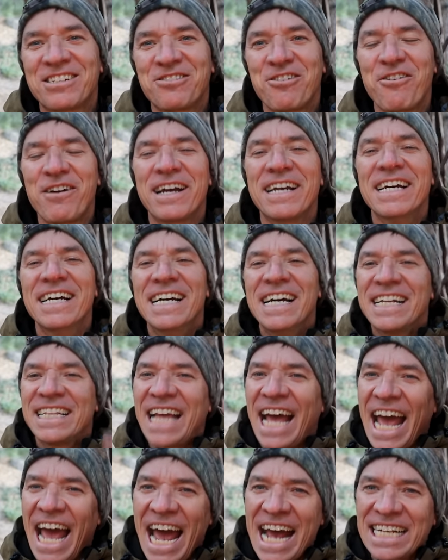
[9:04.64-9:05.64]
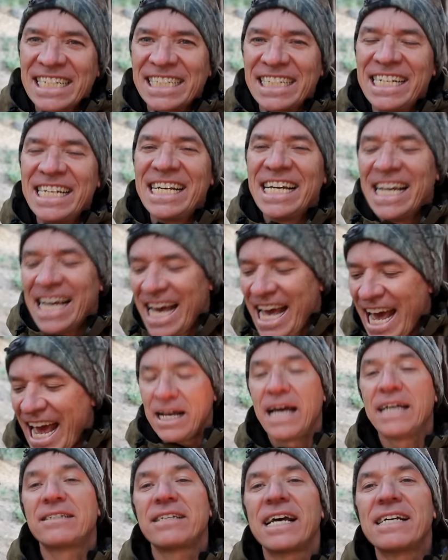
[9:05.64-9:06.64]
story to actually,
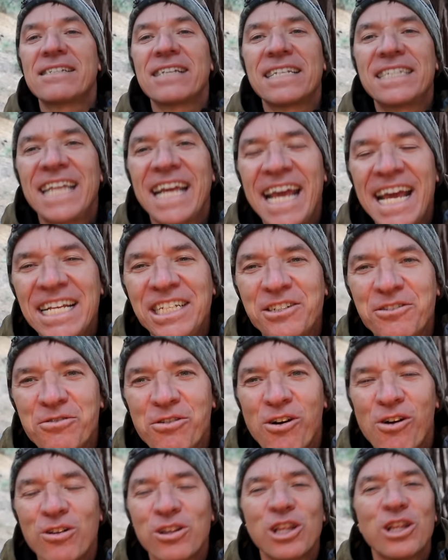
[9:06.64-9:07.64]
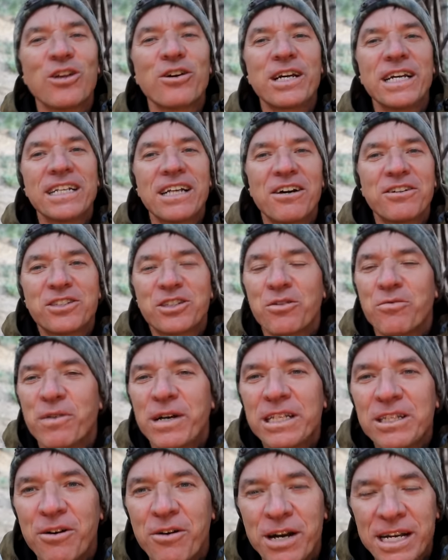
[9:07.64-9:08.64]
as, as a 10 year old, looking out your
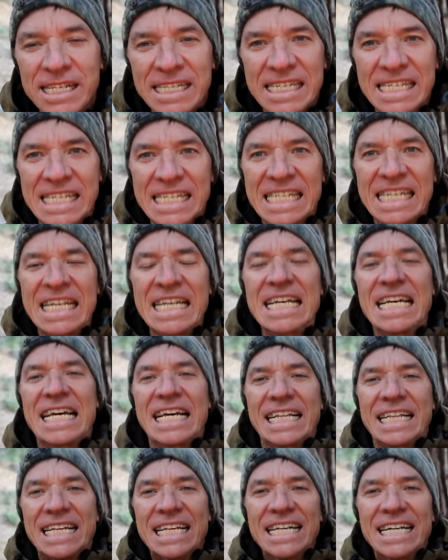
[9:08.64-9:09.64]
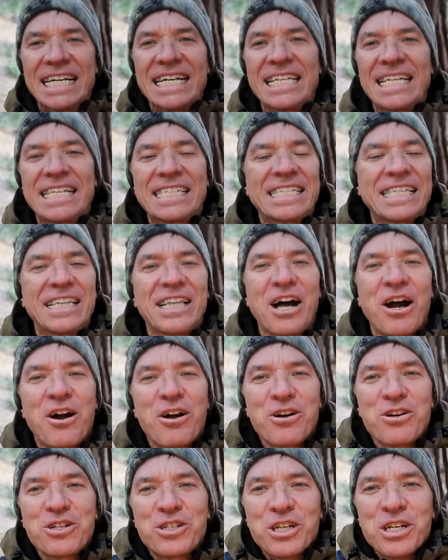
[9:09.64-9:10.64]
window and seeing this
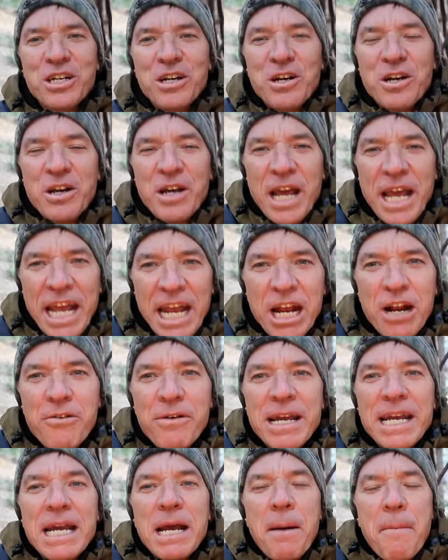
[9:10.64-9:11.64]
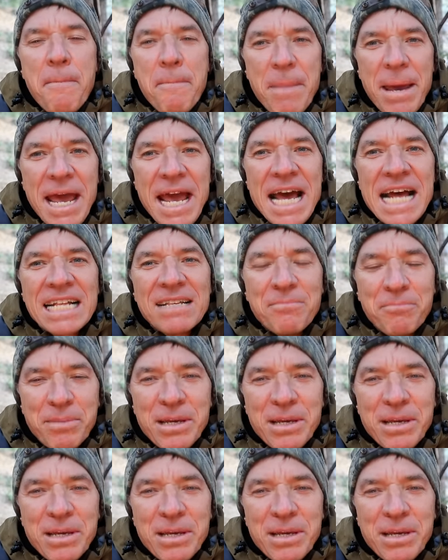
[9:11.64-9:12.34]
large, hairy man